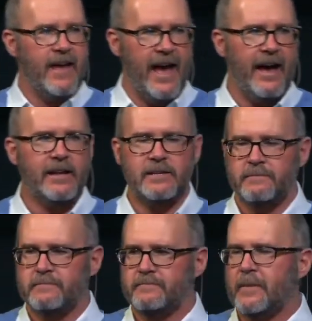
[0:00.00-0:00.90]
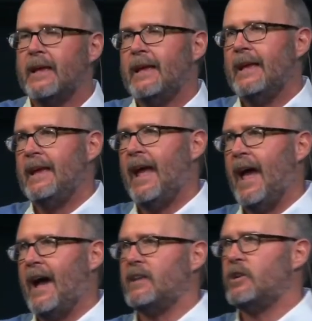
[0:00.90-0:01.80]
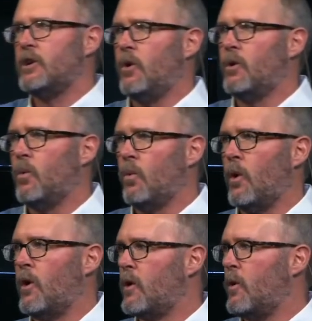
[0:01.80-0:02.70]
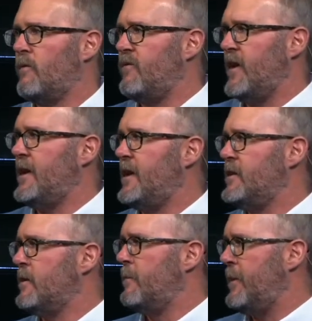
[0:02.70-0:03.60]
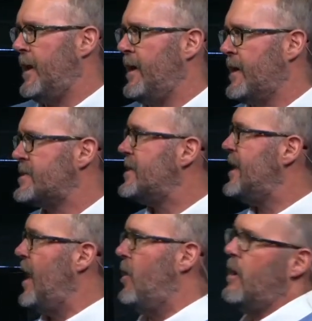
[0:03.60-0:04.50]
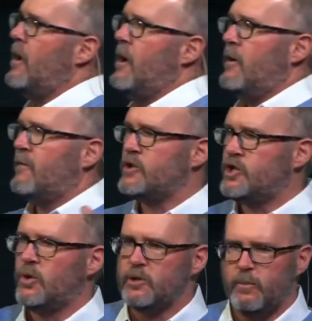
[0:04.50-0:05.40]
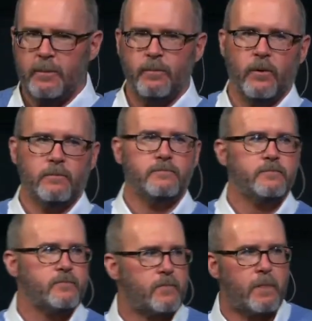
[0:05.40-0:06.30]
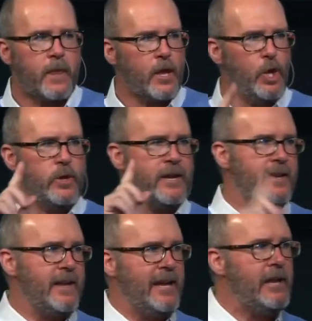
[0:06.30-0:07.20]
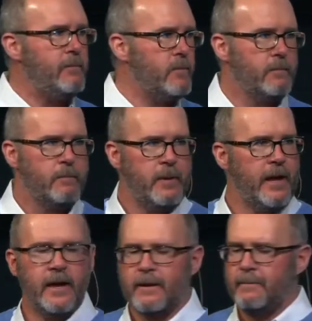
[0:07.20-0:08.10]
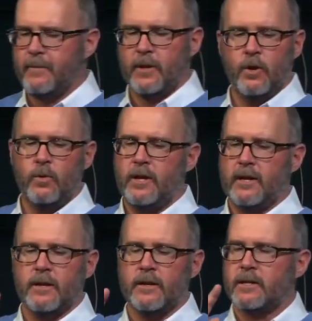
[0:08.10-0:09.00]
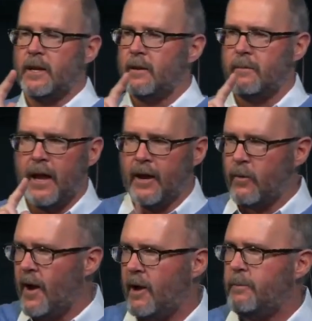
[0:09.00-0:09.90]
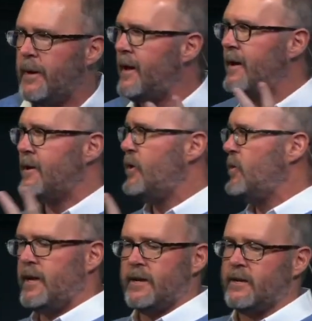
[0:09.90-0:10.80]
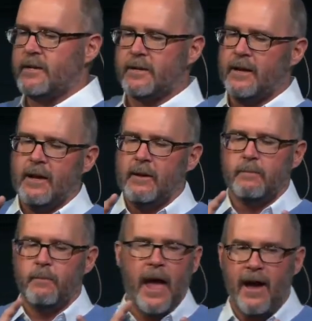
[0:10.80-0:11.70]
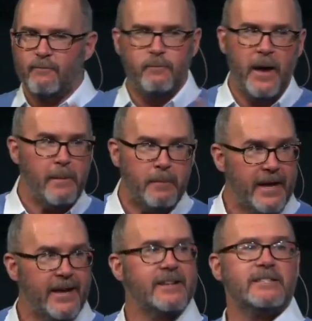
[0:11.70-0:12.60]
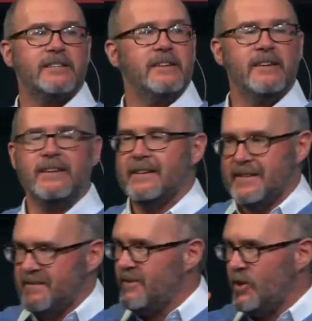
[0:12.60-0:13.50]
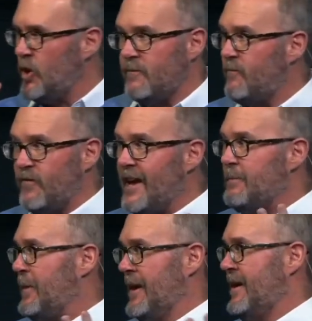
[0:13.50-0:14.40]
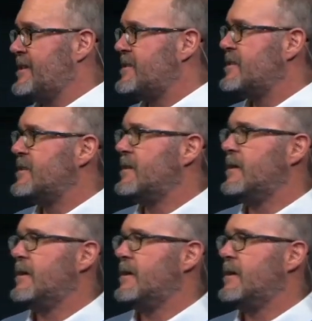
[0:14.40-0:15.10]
that he had to go to work feeding pigs. Now, for Jewish people, you didn't eat pig, you didn't hang around pig, you didn't have pet pigs, you didn't feed pigs,